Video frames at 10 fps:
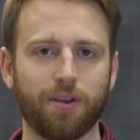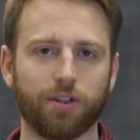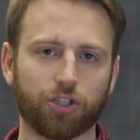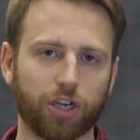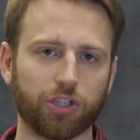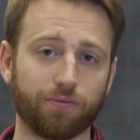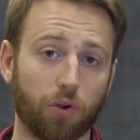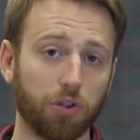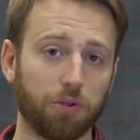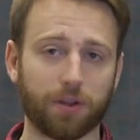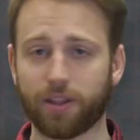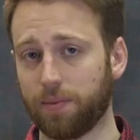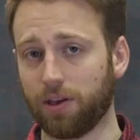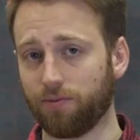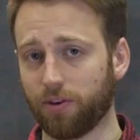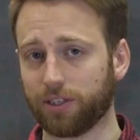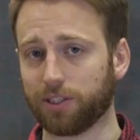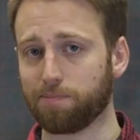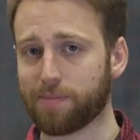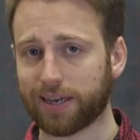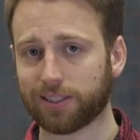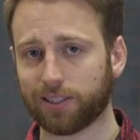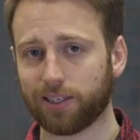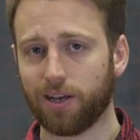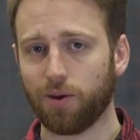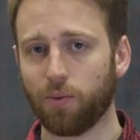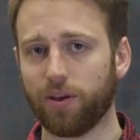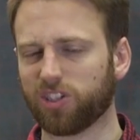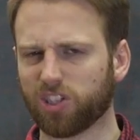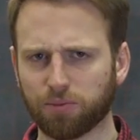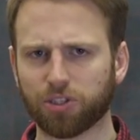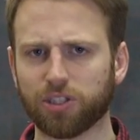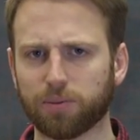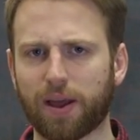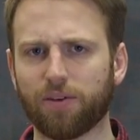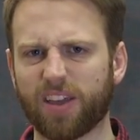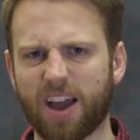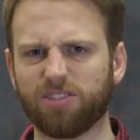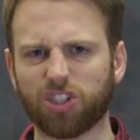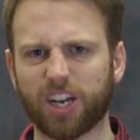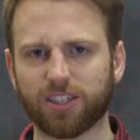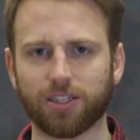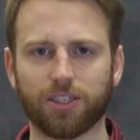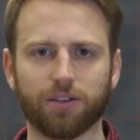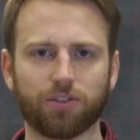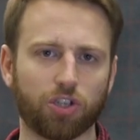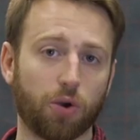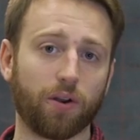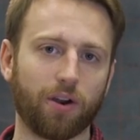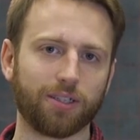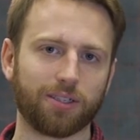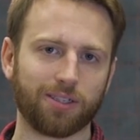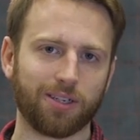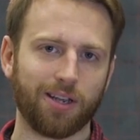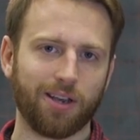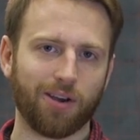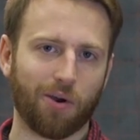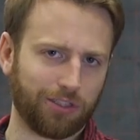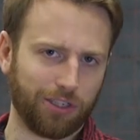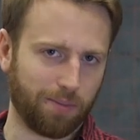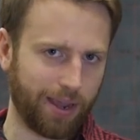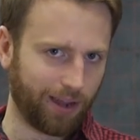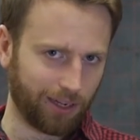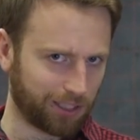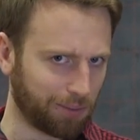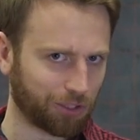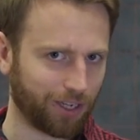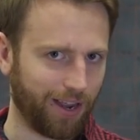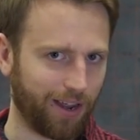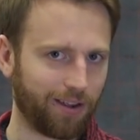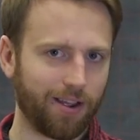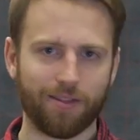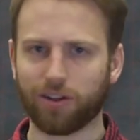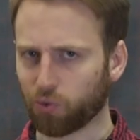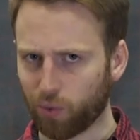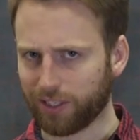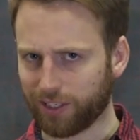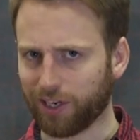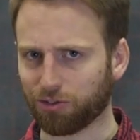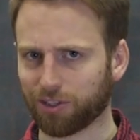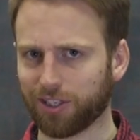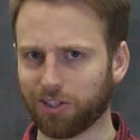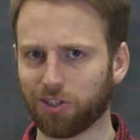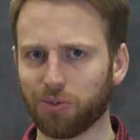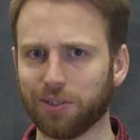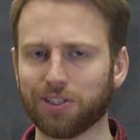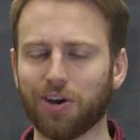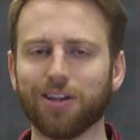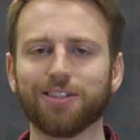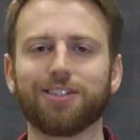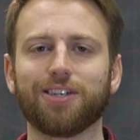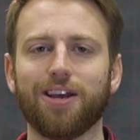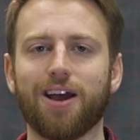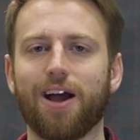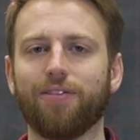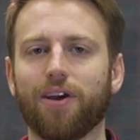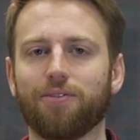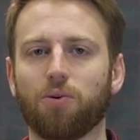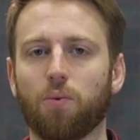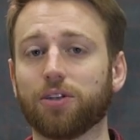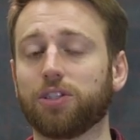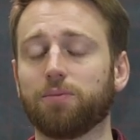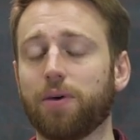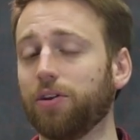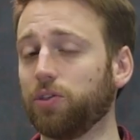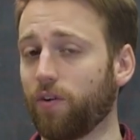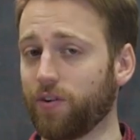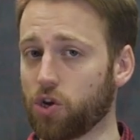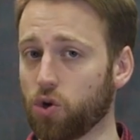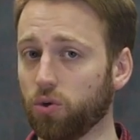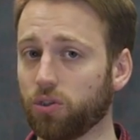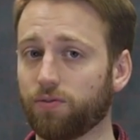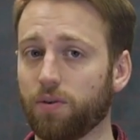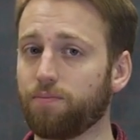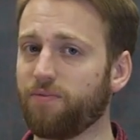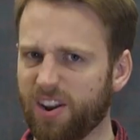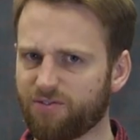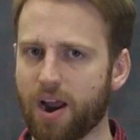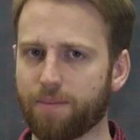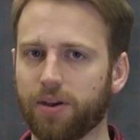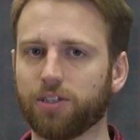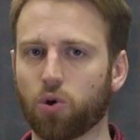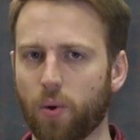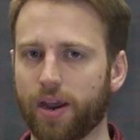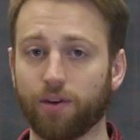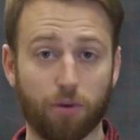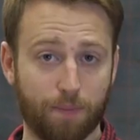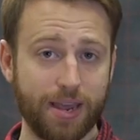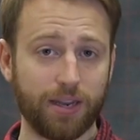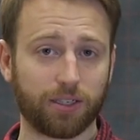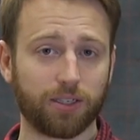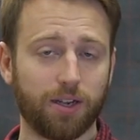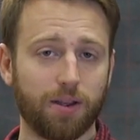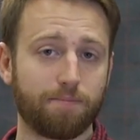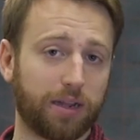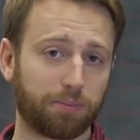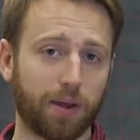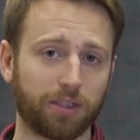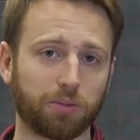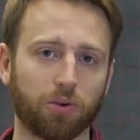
This change in volume can then be converted to mass with assumptions about the average density of snow and ice. Obviously, you're making an assumption here, and that's always a dangerous thing to do in science. And therefore, whilst this method is very good for fairly rapid, quick, and repeat mass balance